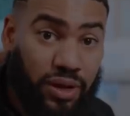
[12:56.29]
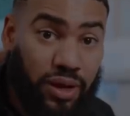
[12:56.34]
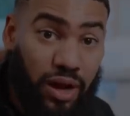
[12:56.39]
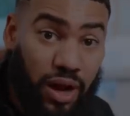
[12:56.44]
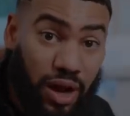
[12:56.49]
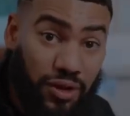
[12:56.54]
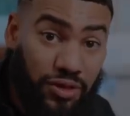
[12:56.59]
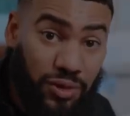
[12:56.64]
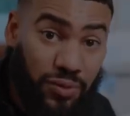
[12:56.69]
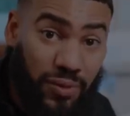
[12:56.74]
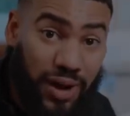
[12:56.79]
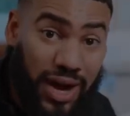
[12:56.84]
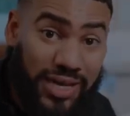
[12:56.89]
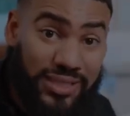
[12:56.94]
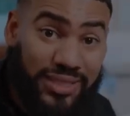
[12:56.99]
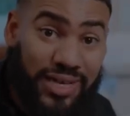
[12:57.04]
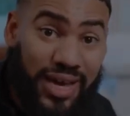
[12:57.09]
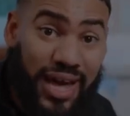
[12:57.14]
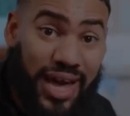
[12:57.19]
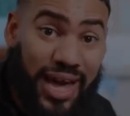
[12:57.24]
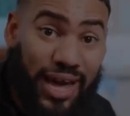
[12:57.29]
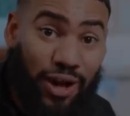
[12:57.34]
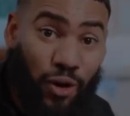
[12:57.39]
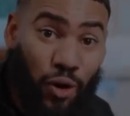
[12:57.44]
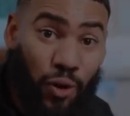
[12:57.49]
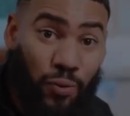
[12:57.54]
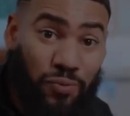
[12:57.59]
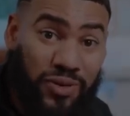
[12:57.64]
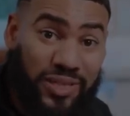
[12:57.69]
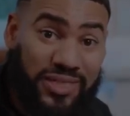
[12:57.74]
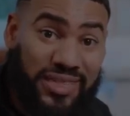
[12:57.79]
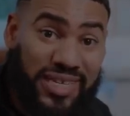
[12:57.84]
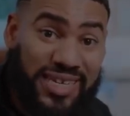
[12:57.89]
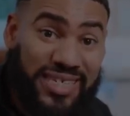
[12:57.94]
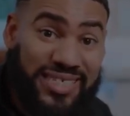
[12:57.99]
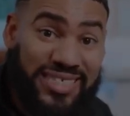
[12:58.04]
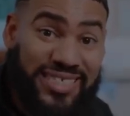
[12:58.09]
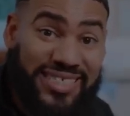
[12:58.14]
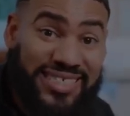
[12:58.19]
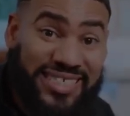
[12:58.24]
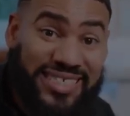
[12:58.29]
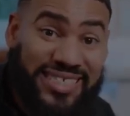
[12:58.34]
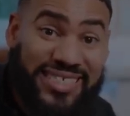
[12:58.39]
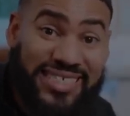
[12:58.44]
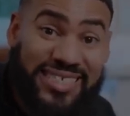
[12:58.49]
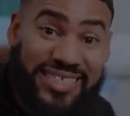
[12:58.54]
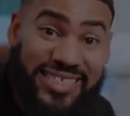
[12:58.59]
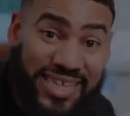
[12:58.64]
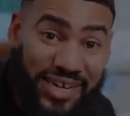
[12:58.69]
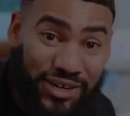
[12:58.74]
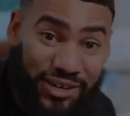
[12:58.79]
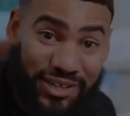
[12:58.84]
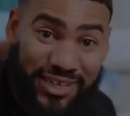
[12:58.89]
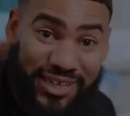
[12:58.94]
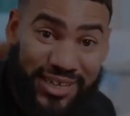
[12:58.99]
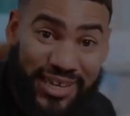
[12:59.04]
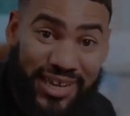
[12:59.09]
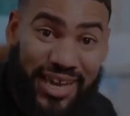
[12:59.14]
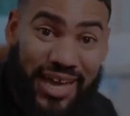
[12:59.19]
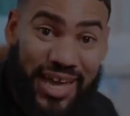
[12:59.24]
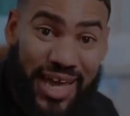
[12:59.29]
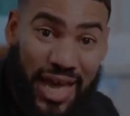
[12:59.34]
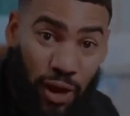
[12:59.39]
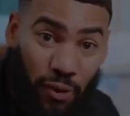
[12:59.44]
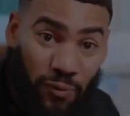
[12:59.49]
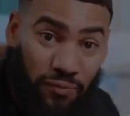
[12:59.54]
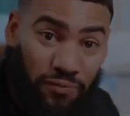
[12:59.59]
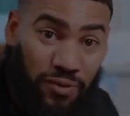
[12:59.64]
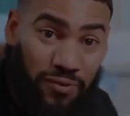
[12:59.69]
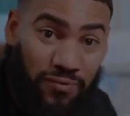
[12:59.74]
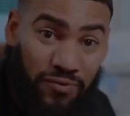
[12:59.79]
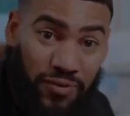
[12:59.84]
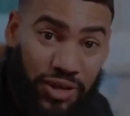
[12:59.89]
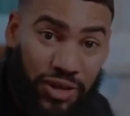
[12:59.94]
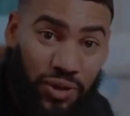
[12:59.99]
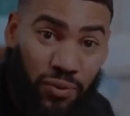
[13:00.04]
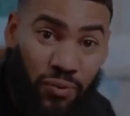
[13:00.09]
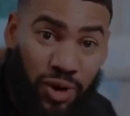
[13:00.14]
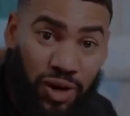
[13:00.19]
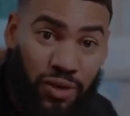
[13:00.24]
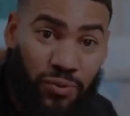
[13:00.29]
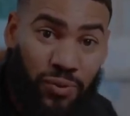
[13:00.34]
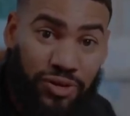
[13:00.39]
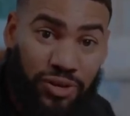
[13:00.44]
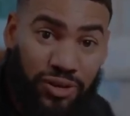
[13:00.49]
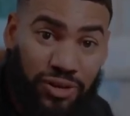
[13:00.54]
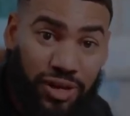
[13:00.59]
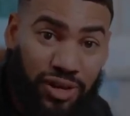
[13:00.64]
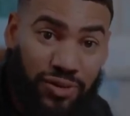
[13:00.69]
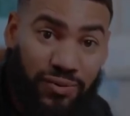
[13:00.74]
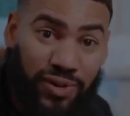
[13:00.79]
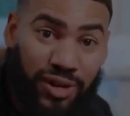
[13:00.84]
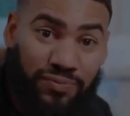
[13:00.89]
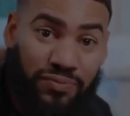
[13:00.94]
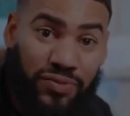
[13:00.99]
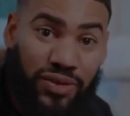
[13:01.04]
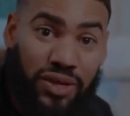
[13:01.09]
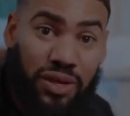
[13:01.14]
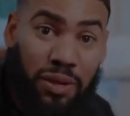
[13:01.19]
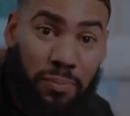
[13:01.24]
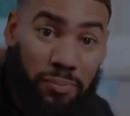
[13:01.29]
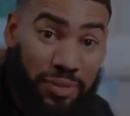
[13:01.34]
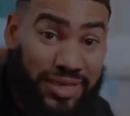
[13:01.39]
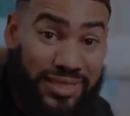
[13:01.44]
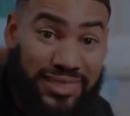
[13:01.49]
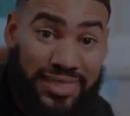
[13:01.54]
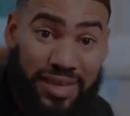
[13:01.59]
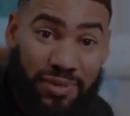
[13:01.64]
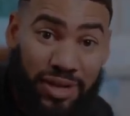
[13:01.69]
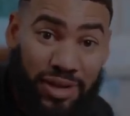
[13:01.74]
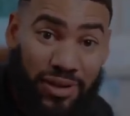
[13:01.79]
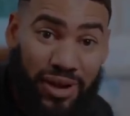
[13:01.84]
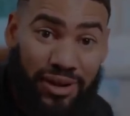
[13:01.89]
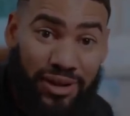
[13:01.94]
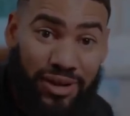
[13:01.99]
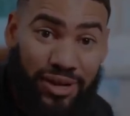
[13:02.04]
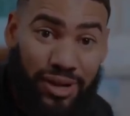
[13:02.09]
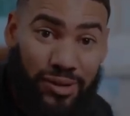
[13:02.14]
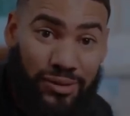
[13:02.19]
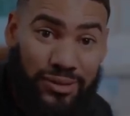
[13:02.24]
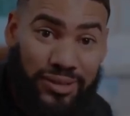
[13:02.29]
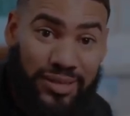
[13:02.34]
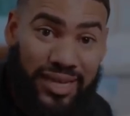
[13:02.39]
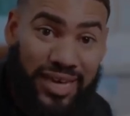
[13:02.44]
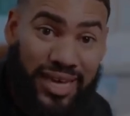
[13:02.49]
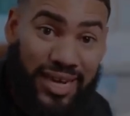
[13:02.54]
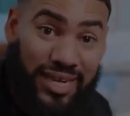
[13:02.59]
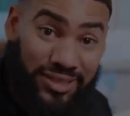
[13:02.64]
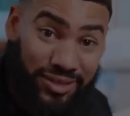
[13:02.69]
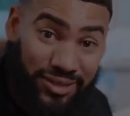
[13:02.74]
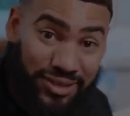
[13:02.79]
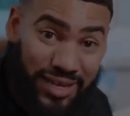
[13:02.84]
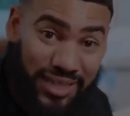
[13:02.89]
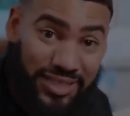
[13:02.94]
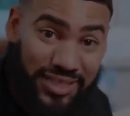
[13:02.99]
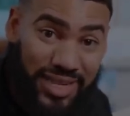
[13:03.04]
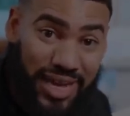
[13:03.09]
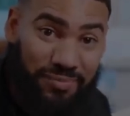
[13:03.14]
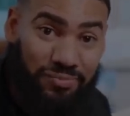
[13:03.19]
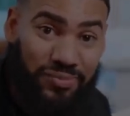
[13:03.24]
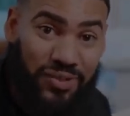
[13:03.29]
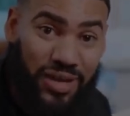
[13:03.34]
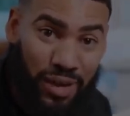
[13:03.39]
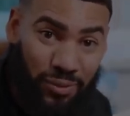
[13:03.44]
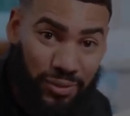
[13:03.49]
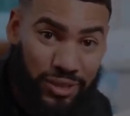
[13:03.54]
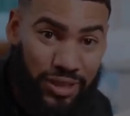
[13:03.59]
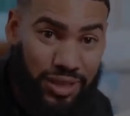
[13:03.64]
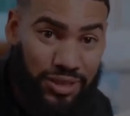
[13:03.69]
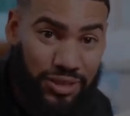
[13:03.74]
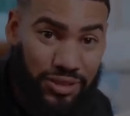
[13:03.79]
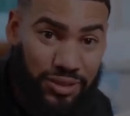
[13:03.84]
Otherwise, I hope this is sincerely helpful for you working with your little one. Please let me know how it goes. And until next time, I will talk to you